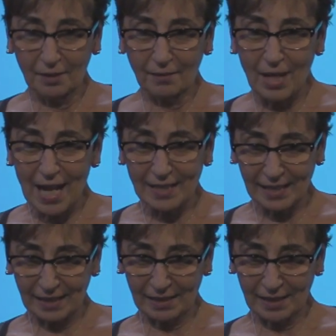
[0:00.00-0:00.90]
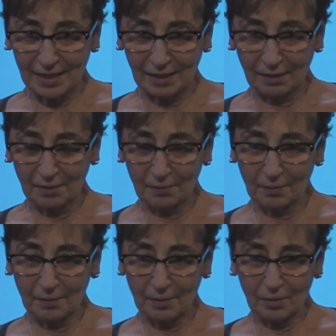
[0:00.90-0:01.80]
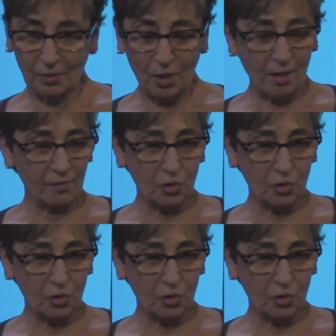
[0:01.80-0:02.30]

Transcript: line dancing, all the